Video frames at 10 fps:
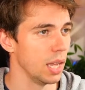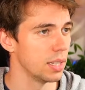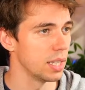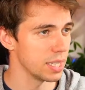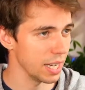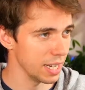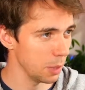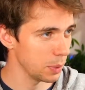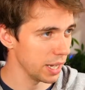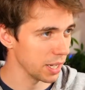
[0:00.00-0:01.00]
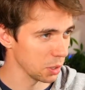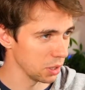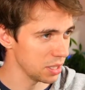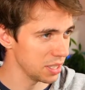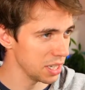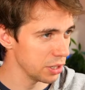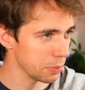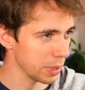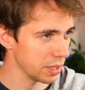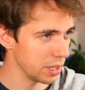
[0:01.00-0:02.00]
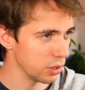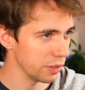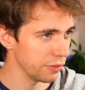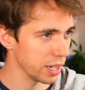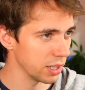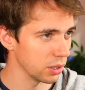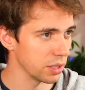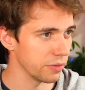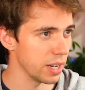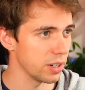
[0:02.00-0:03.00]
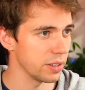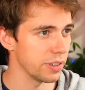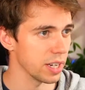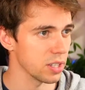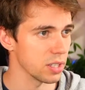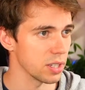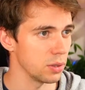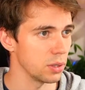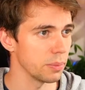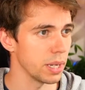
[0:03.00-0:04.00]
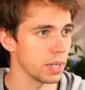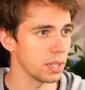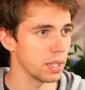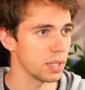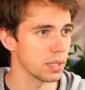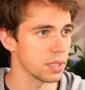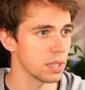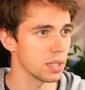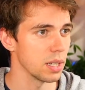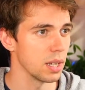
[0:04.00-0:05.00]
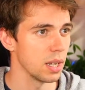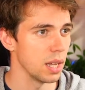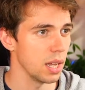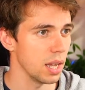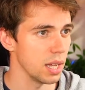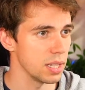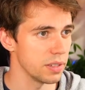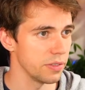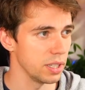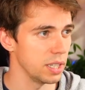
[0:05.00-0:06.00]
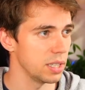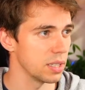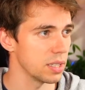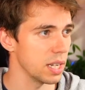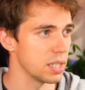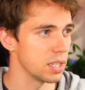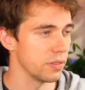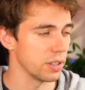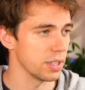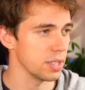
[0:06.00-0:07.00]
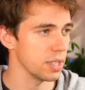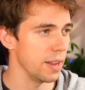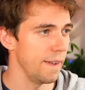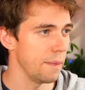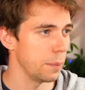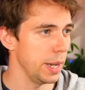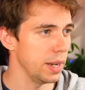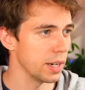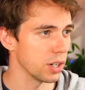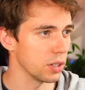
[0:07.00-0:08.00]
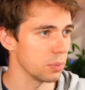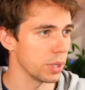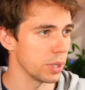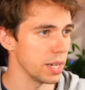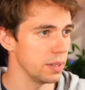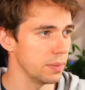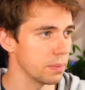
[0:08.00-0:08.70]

This can help diagnose serious bacterial, fungal and viral infections, including meningitis, encephalitis and syphilis, bleeding around the brain,